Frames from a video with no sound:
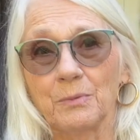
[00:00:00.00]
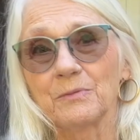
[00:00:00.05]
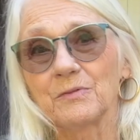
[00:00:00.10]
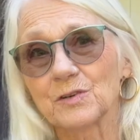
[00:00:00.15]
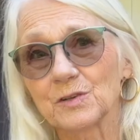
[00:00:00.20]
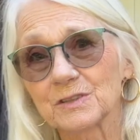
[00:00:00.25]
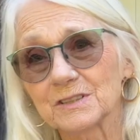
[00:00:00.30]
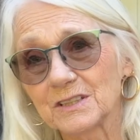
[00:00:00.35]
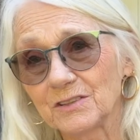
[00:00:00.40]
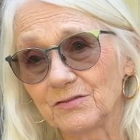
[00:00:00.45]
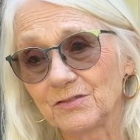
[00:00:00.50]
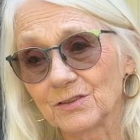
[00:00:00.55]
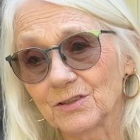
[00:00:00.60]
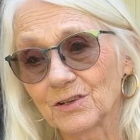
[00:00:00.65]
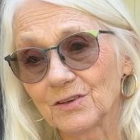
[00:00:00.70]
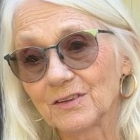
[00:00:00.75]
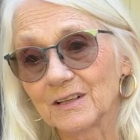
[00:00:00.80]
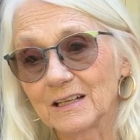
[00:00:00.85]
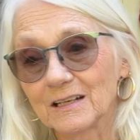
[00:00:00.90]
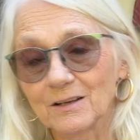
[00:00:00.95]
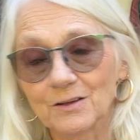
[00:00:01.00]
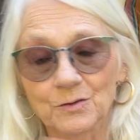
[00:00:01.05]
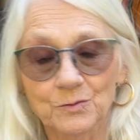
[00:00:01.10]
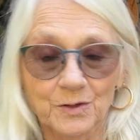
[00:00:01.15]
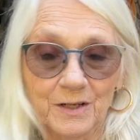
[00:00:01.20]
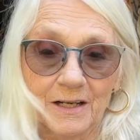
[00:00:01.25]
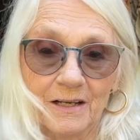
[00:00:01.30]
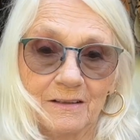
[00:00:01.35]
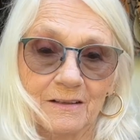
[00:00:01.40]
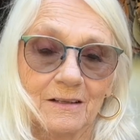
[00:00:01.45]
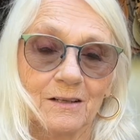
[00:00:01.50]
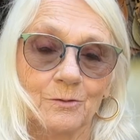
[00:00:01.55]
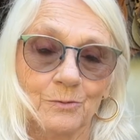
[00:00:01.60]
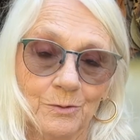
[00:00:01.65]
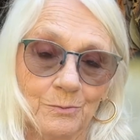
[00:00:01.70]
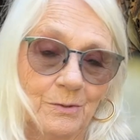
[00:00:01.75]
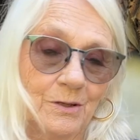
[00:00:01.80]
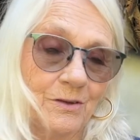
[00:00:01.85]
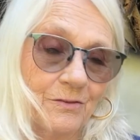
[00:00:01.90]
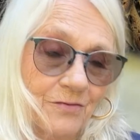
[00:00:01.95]
Of course, if you go the other way, then it
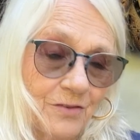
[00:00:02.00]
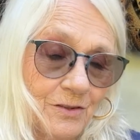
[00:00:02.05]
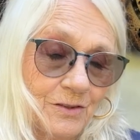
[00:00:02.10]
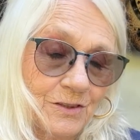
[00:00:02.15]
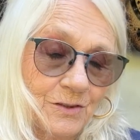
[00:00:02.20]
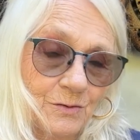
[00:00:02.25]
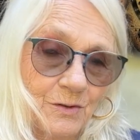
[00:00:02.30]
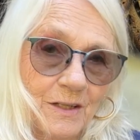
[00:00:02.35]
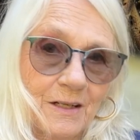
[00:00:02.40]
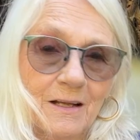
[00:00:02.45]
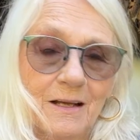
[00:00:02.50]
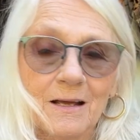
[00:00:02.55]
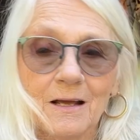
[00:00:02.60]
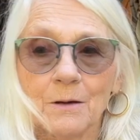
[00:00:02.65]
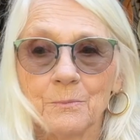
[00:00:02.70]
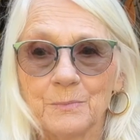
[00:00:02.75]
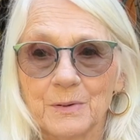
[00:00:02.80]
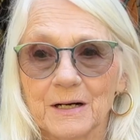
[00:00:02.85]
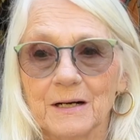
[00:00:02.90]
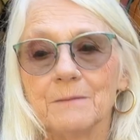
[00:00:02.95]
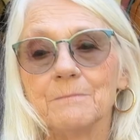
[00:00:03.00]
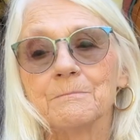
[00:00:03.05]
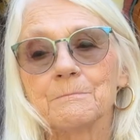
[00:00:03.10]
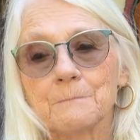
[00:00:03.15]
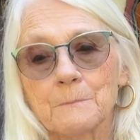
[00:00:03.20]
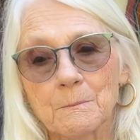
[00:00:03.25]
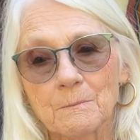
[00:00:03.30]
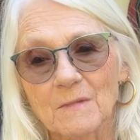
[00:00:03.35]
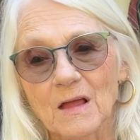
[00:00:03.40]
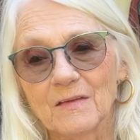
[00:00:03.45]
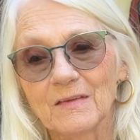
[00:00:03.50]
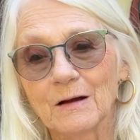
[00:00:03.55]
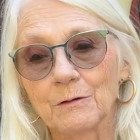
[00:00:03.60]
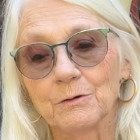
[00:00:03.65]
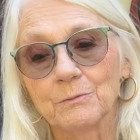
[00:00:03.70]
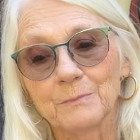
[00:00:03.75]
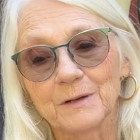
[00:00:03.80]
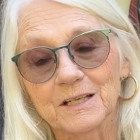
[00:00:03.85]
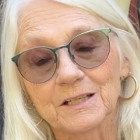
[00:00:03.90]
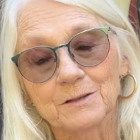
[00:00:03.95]
would be the first one, but that
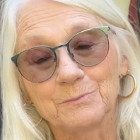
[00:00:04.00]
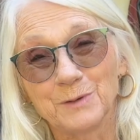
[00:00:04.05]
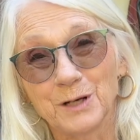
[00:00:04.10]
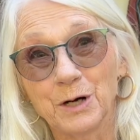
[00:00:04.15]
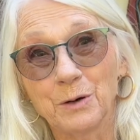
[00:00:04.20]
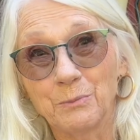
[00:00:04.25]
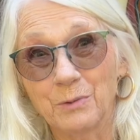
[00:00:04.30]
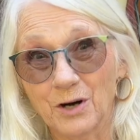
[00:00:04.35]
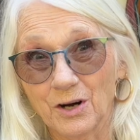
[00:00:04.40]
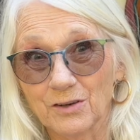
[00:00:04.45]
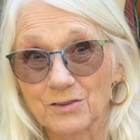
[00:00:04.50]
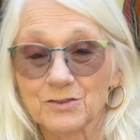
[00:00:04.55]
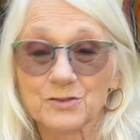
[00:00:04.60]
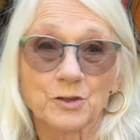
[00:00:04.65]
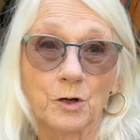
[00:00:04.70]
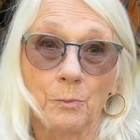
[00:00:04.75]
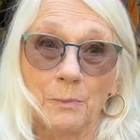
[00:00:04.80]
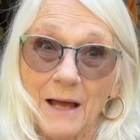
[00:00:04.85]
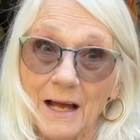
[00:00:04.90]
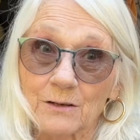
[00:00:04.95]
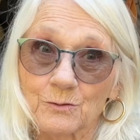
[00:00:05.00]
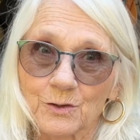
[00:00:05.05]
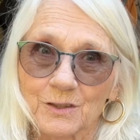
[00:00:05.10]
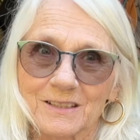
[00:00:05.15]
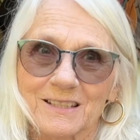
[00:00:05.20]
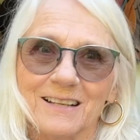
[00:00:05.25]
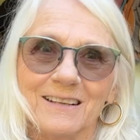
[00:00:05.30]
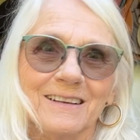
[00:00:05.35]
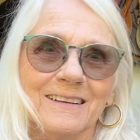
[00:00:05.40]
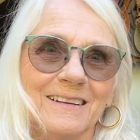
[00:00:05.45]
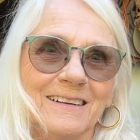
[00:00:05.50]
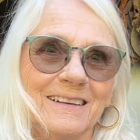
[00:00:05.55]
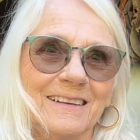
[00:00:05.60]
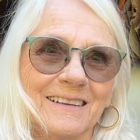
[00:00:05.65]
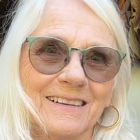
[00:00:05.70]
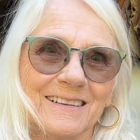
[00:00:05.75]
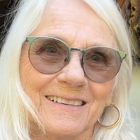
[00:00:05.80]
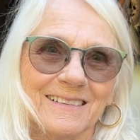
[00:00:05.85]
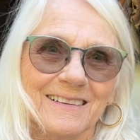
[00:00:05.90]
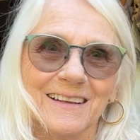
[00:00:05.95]
would make the mile markers go backwards.
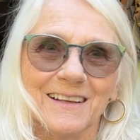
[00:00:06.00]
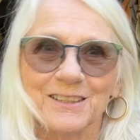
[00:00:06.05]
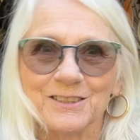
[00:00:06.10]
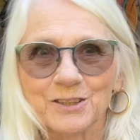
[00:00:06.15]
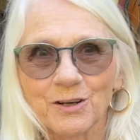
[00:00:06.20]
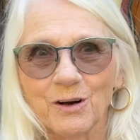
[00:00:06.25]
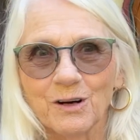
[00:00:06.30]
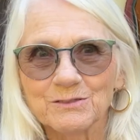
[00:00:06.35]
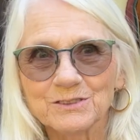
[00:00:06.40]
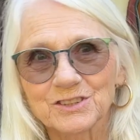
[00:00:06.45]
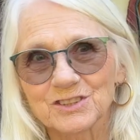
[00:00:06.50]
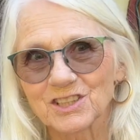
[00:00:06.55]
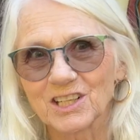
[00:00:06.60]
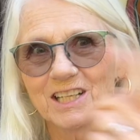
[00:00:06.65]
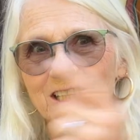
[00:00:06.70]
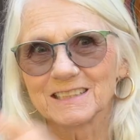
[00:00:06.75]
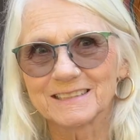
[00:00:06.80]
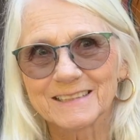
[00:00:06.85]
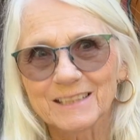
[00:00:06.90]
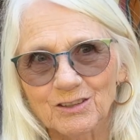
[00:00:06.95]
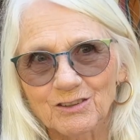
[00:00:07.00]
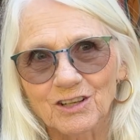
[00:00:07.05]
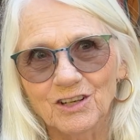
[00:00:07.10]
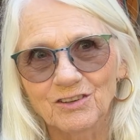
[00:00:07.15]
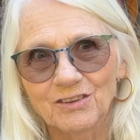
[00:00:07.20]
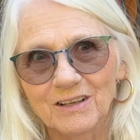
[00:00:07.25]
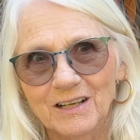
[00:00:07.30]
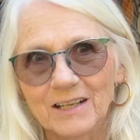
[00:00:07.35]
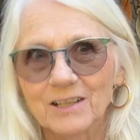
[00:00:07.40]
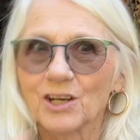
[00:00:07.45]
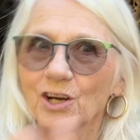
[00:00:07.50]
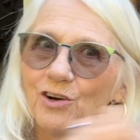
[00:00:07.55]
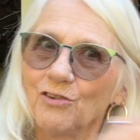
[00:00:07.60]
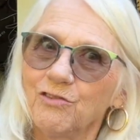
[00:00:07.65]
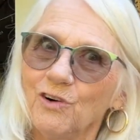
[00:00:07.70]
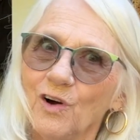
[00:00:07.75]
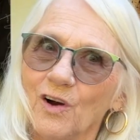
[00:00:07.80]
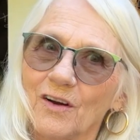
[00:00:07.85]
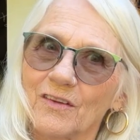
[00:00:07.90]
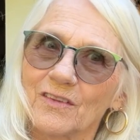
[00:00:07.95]
So I would start at 0 and go
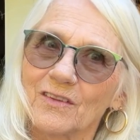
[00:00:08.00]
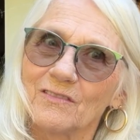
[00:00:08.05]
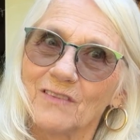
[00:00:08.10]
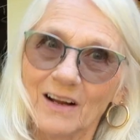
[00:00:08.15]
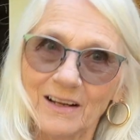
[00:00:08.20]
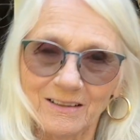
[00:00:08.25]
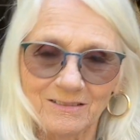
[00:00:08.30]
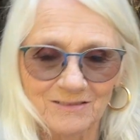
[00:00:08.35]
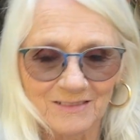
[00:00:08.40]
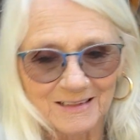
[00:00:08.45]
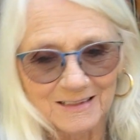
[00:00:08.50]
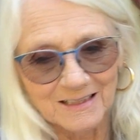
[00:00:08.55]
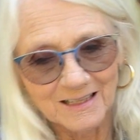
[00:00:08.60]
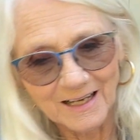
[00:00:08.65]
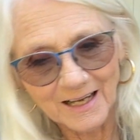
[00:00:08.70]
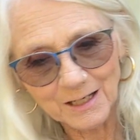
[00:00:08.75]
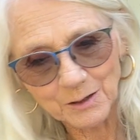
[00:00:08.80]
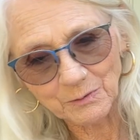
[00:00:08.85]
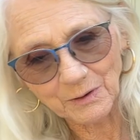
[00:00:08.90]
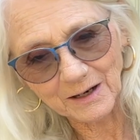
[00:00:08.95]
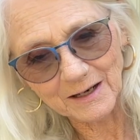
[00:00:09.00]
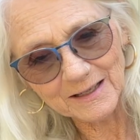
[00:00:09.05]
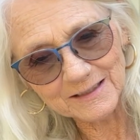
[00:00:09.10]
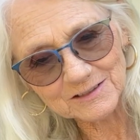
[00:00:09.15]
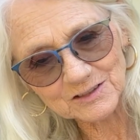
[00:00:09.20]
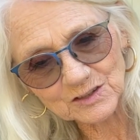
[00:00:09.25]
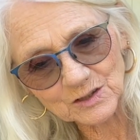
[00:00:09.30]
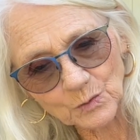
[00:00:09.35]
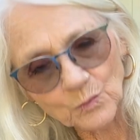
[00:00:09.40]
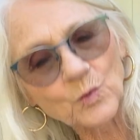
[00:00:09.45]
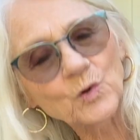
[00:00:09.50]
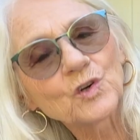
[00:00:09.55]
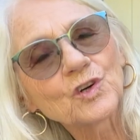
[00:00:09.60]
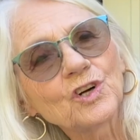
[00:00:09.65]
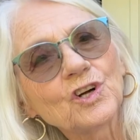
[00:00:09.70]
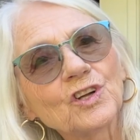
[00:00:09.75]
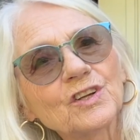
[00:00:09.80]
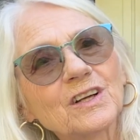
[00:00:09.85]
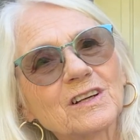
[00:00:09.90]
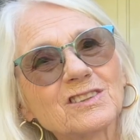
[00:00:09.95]
forth, right? Anyway, it's the
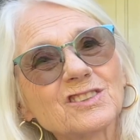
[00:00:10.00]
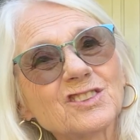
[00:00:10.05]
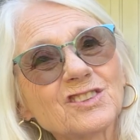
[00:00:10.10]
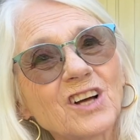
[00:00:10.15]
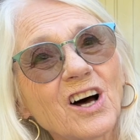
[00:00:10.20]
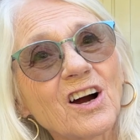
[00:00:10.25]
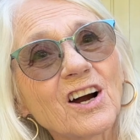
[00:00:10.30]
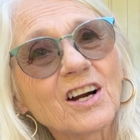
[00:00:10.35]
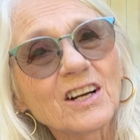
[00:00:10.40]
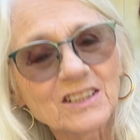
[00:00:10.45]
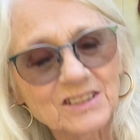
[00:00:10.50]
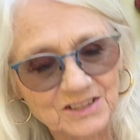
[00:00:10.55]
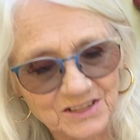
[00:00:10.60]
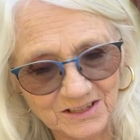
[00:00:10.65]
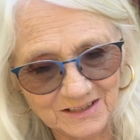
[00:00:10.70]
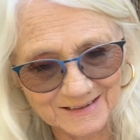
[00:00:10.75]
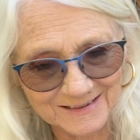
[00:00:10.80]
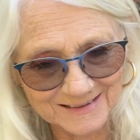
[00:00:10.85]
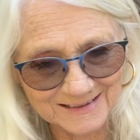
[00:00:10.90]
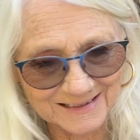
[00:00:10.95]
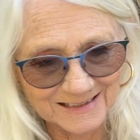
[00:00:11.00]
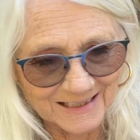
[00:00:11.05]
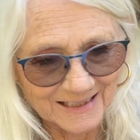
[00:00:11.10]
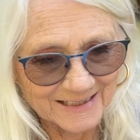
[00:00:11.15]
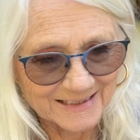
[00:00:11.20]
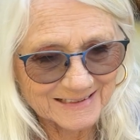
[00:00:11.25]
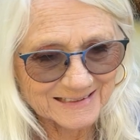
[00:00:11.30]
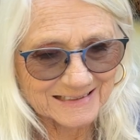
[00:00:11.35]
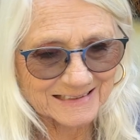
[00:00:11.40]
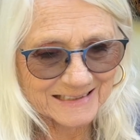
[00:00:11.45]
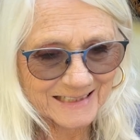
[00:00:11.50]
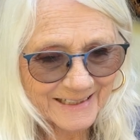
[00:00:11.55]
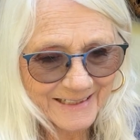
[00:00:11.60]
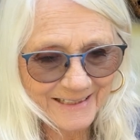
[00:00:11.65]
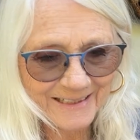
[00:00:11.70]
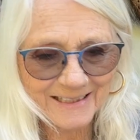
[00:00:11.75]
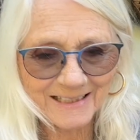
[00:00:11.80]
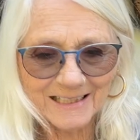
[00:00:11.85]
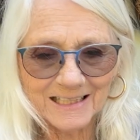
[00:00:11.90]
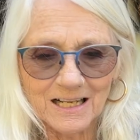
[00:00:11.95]
world's largest
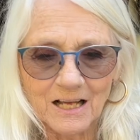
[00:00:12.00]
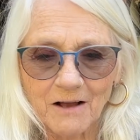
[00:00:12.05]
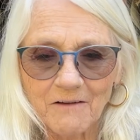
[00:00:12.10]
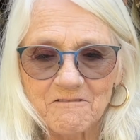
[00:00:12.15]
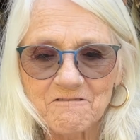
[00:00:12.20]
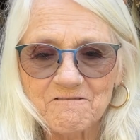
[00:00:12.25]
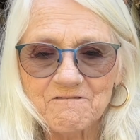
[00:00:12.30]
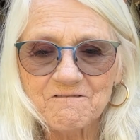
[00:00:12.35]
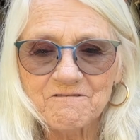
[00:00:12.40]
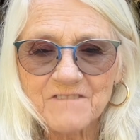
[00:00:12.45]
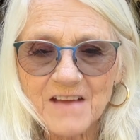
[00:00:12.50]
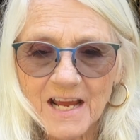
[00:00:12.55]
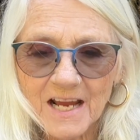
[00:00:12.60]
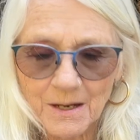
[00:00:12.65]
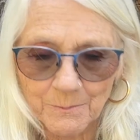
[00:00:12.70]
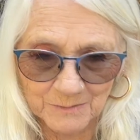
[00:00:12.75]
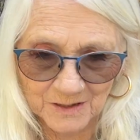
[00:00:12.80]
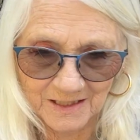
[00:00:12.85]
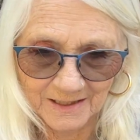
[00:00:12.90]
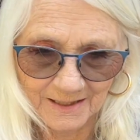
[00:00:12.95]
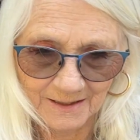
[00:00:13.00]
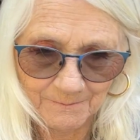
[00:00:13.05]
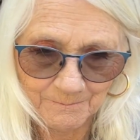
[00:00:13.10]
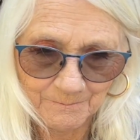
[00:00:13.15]
tin family.